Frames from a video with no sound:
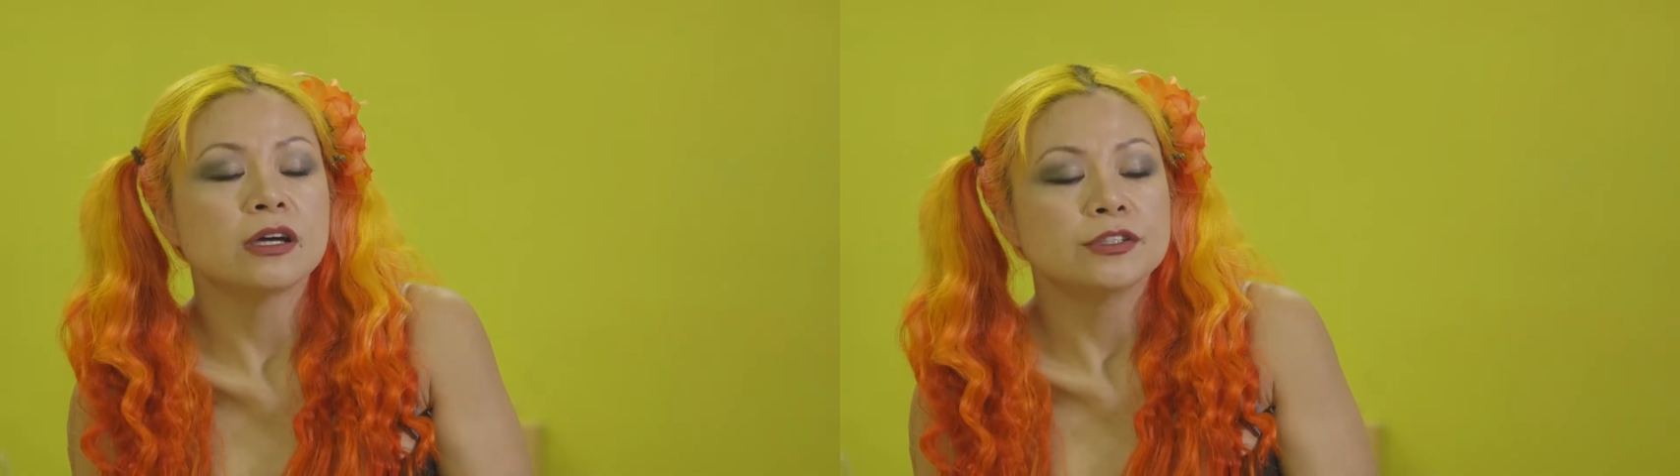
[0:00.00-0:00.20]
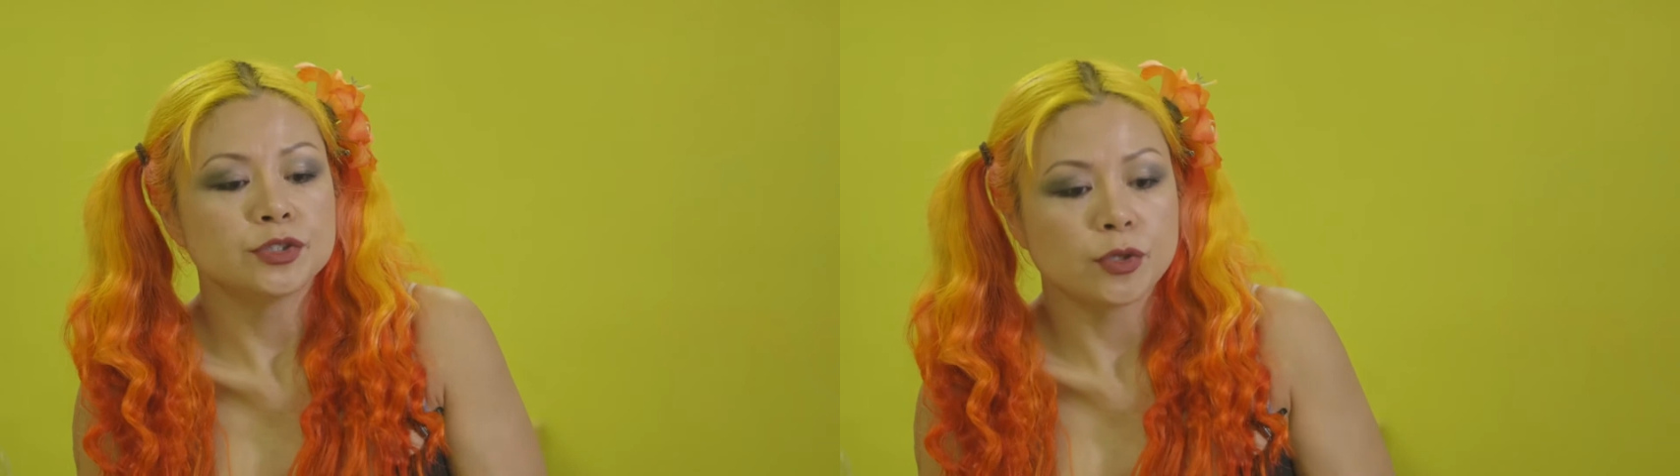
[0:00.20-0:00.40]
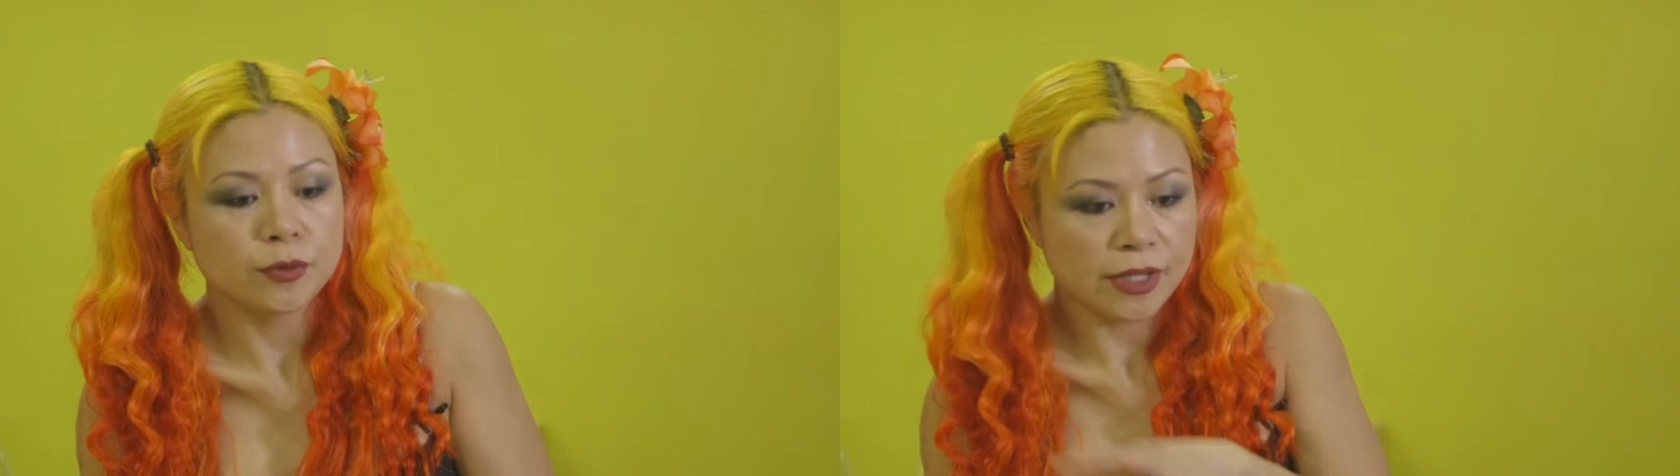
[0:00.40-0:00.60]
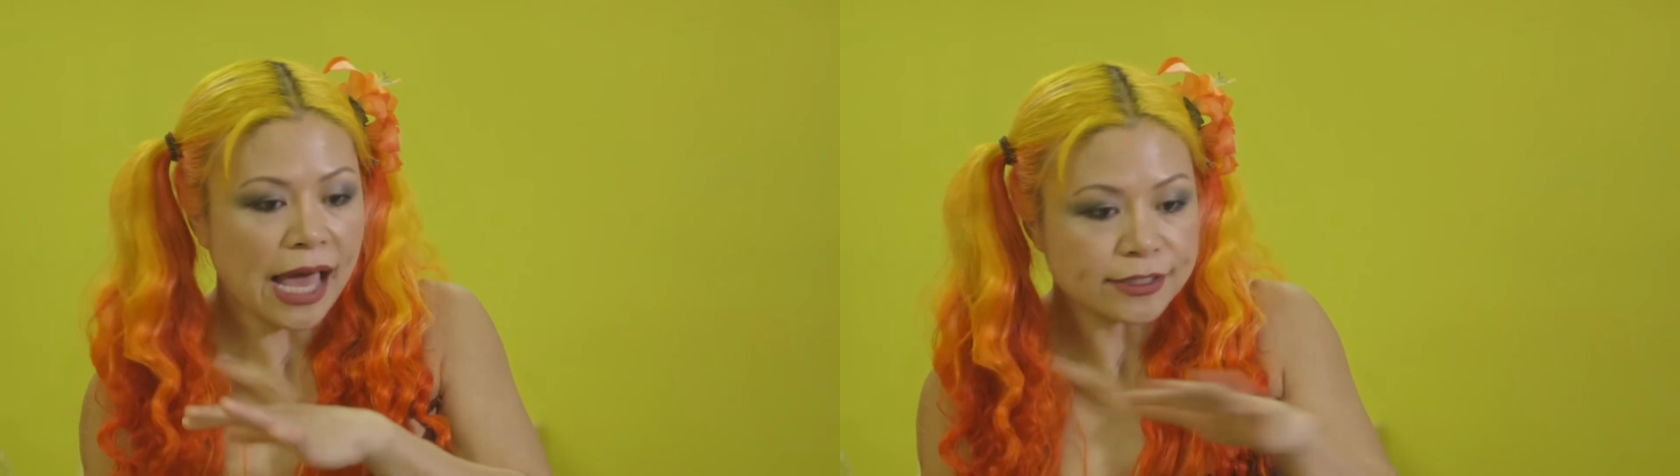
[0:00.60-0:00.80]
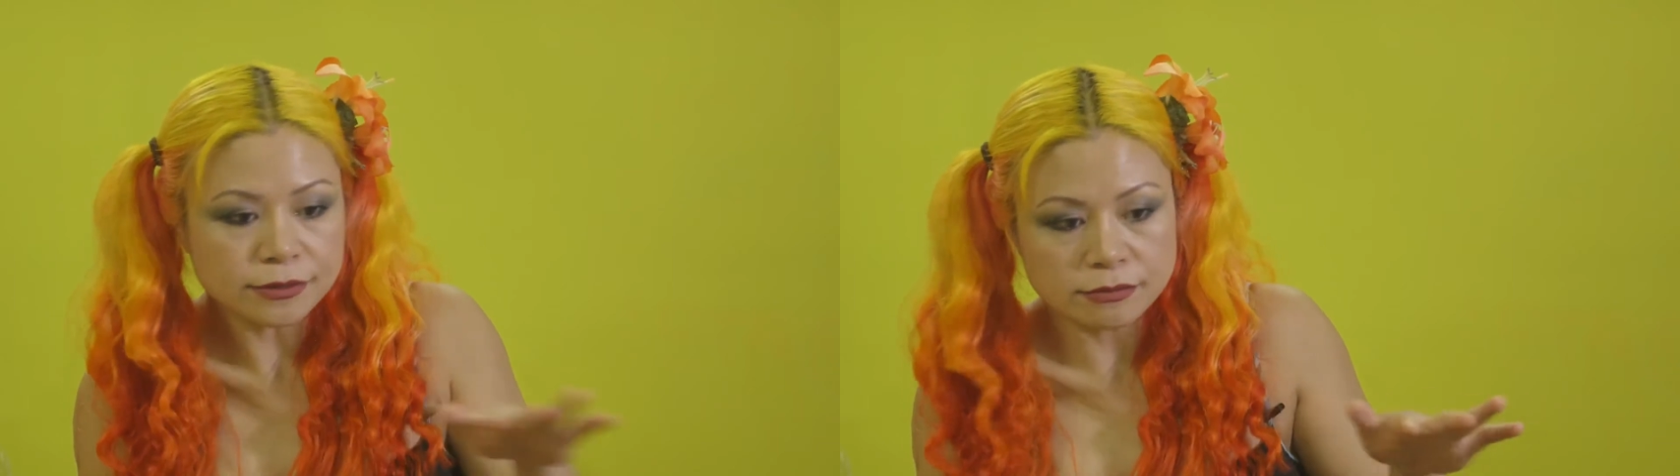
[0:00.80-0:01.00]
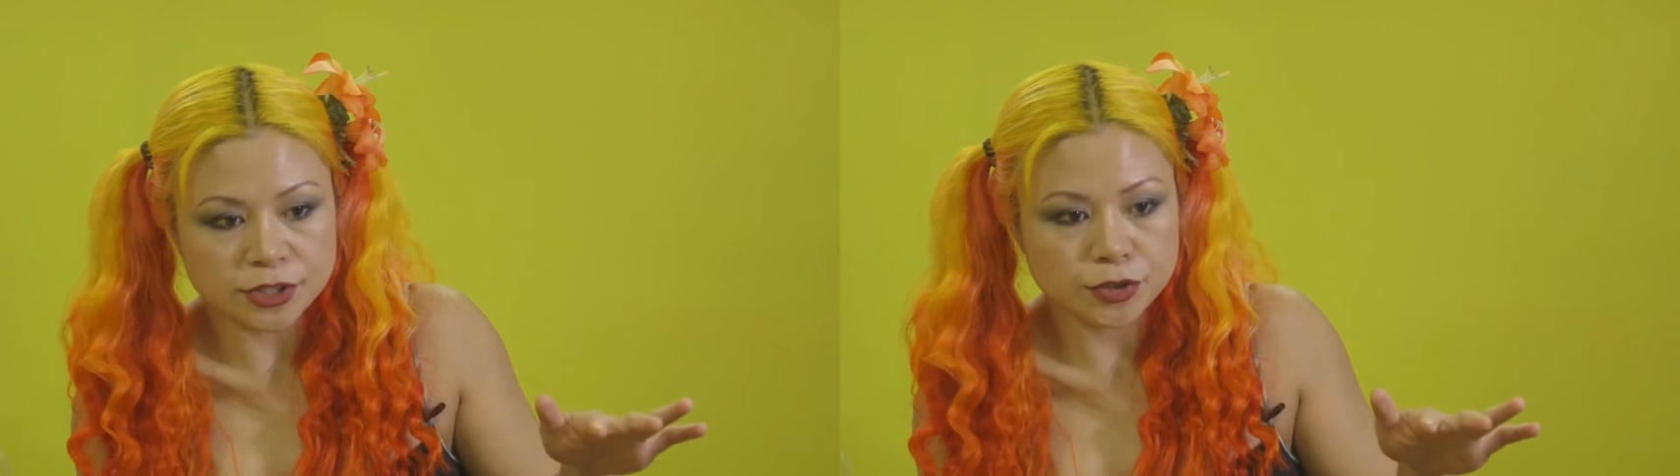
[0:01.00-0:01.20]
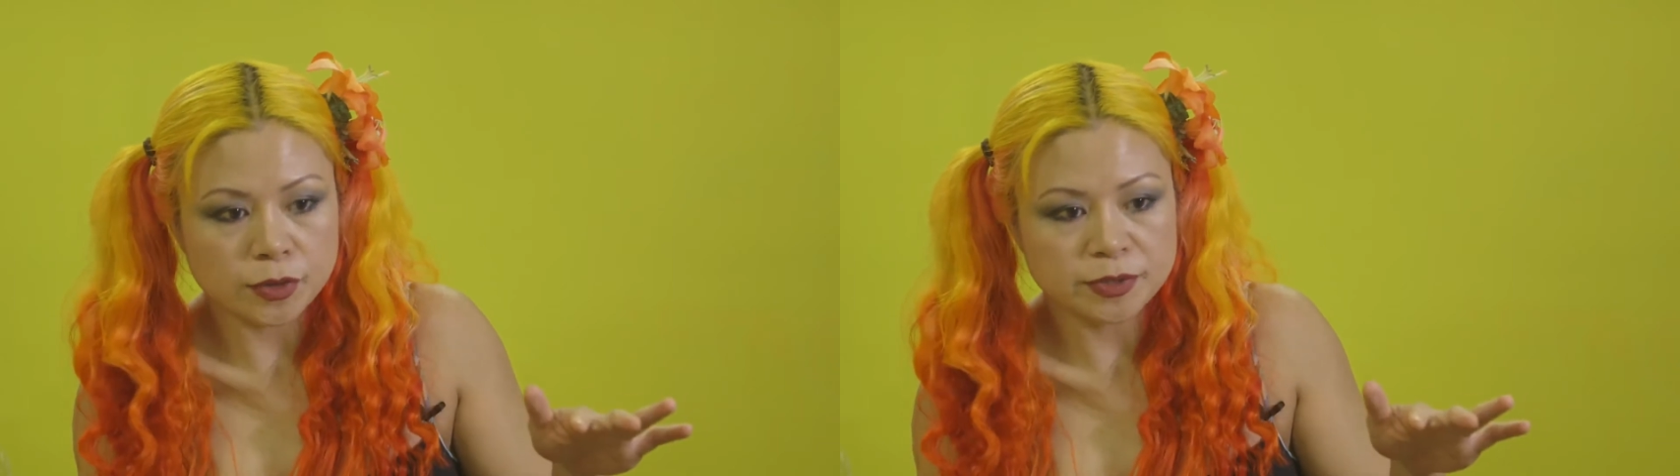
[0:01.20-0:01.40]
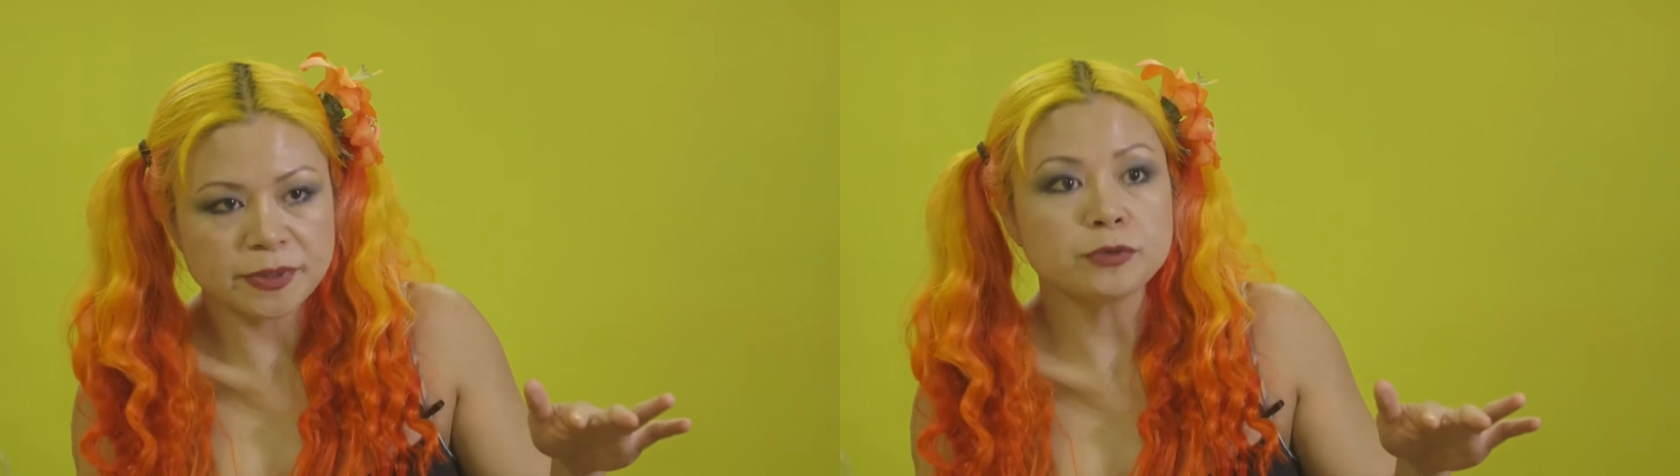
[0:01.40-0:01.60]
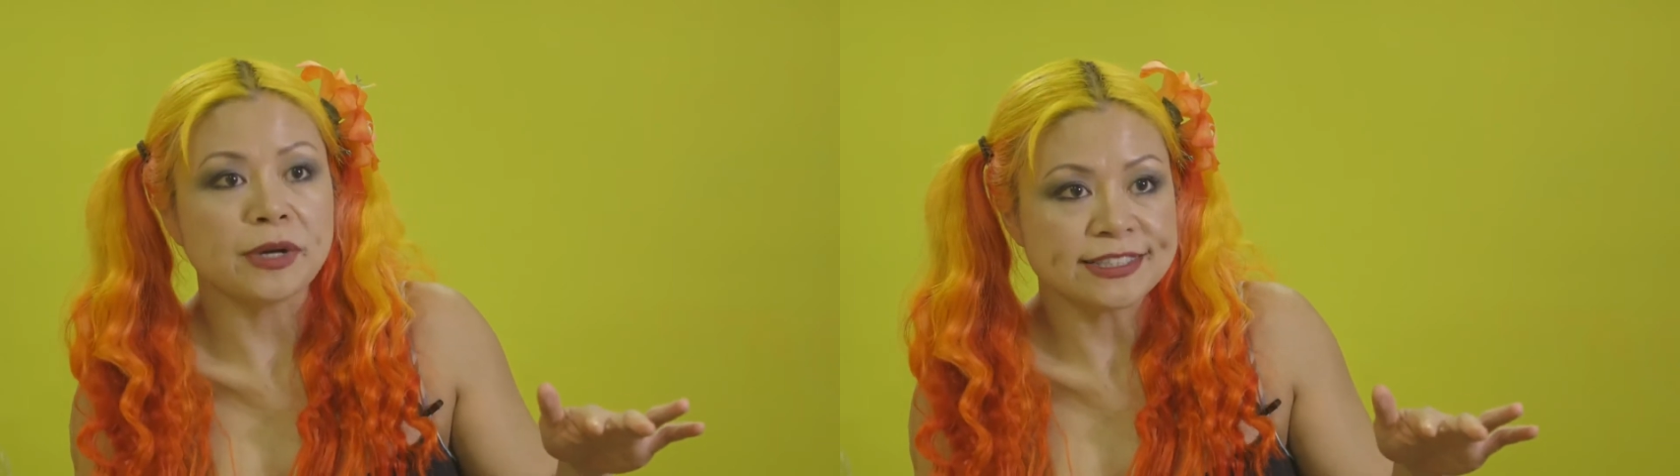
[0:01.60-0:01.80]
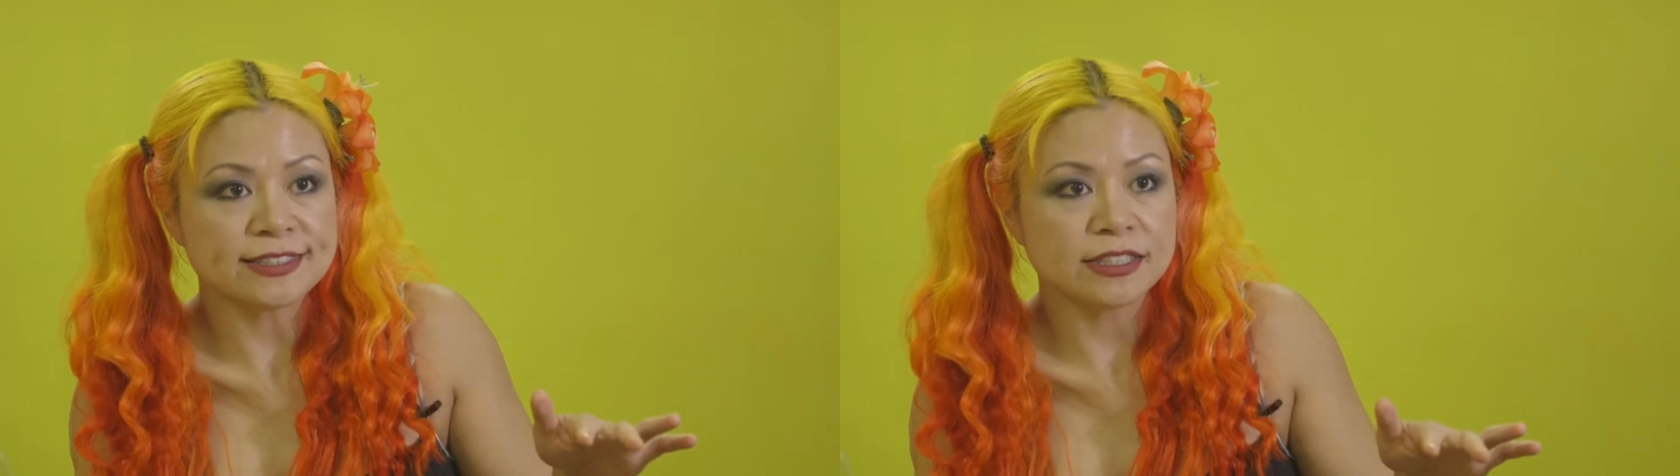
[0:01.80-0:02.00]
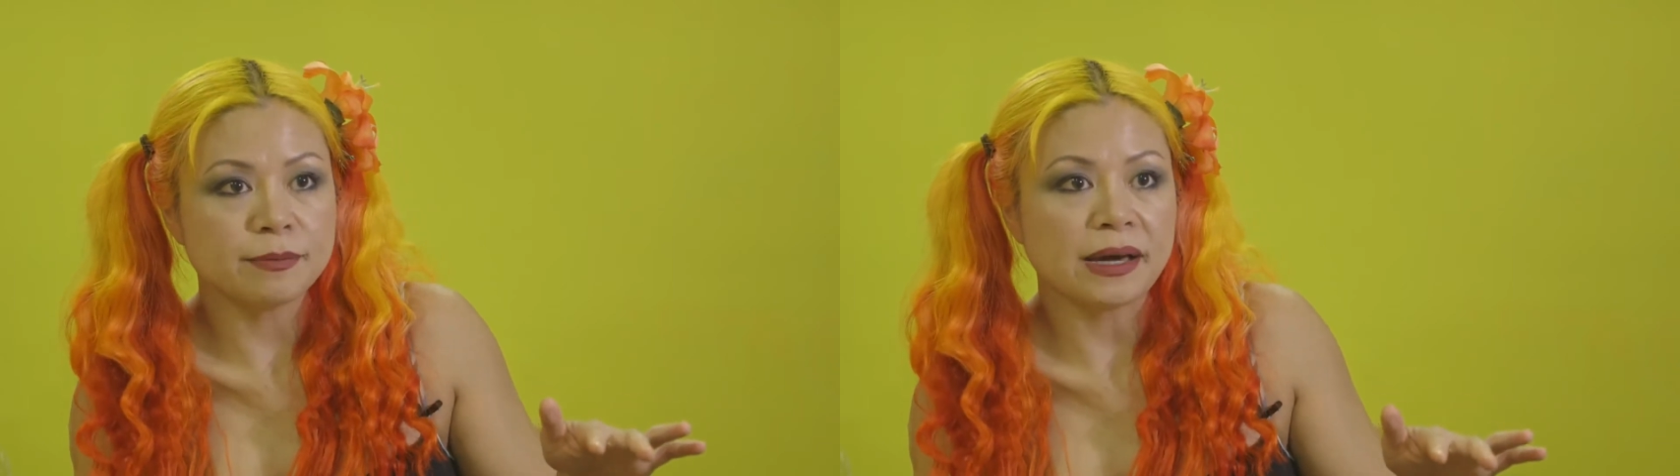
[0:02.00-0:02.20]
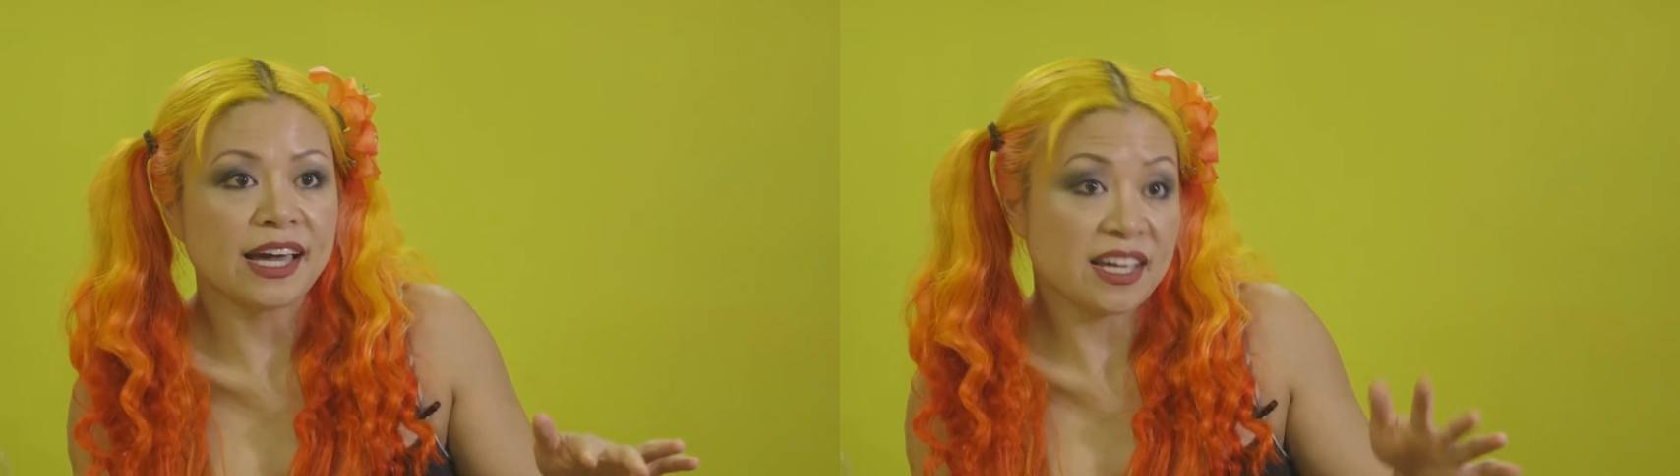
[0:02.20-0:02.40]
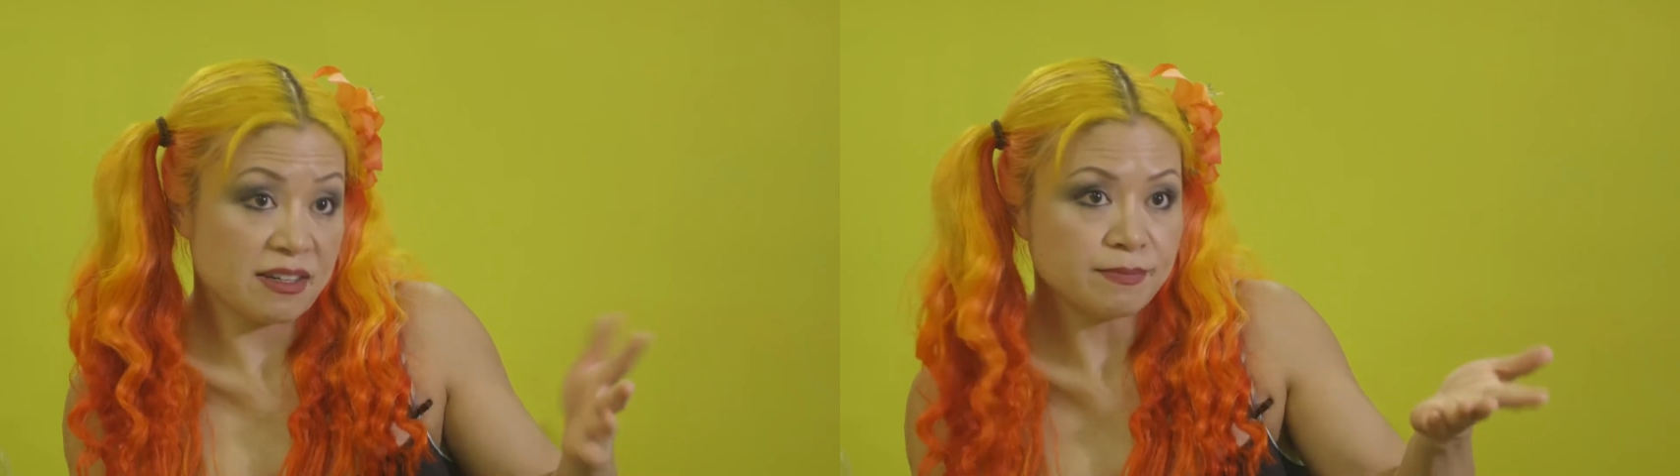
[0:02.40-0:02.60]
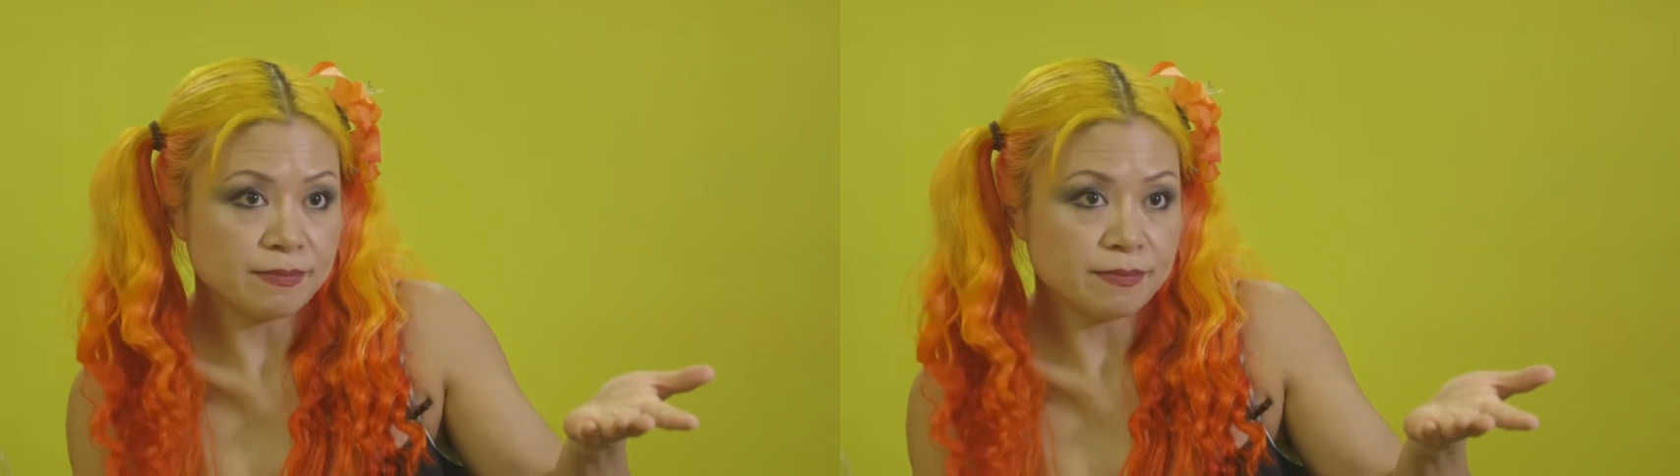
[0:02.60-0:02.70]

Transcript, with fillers: So that the dough's been rested by